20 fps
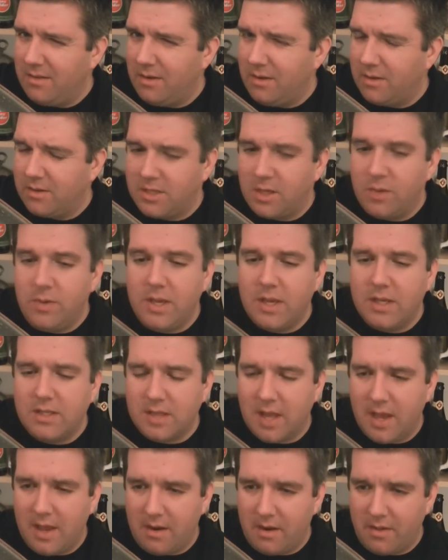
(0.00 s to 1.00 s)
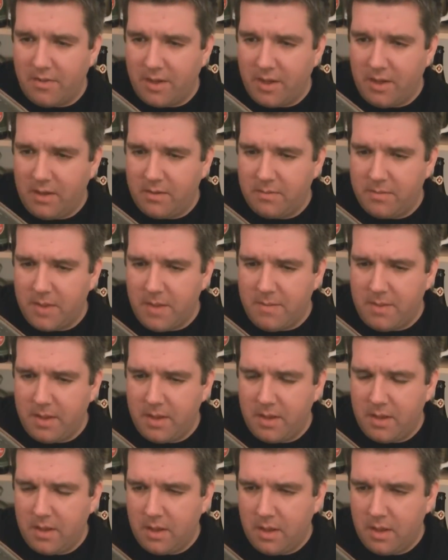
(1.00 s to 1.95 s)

no, 2 years later, I think, maybe